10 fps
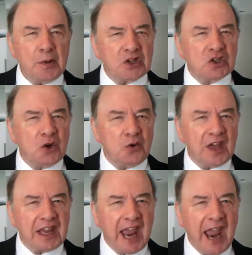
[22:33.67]
but
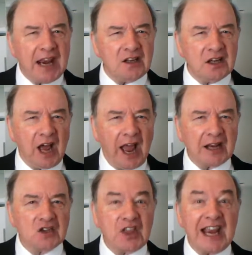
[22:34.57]
to the
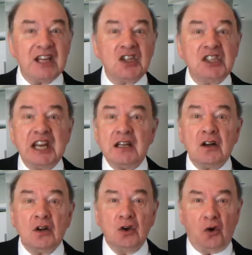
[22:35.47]
Canaanites they
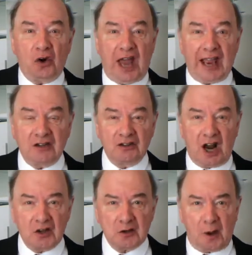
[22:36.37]
didn't look like
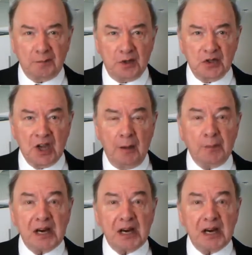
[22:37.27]
grasshoppers,